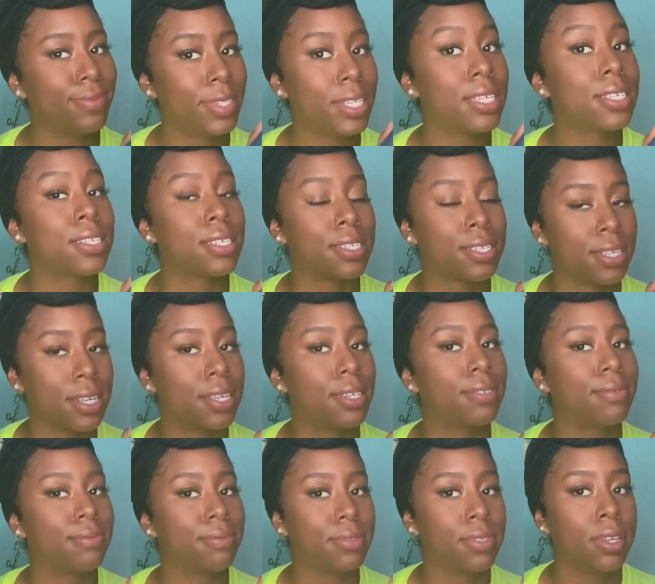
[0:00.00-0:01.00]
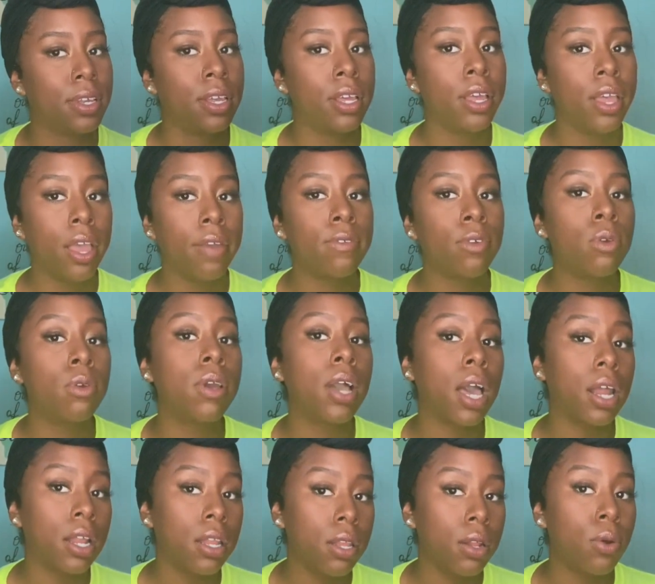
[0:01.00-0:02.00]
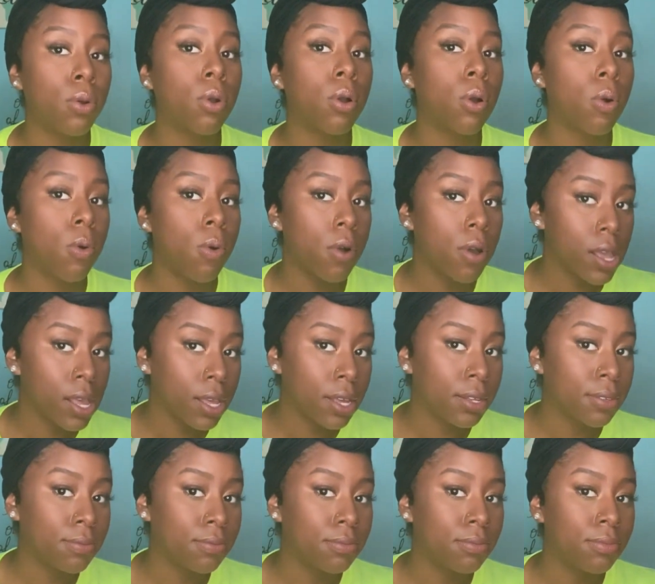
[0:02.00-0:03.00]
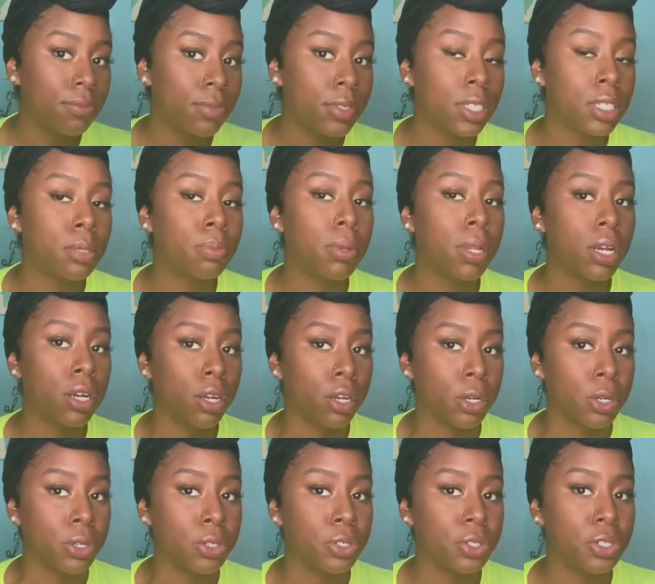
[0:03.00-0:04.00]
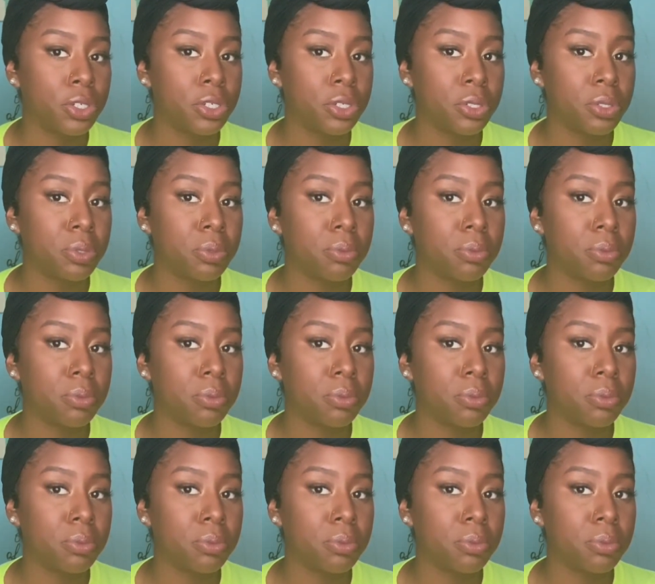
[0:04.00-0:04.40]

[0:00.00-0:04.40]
This is it. You got a little coin to splurge.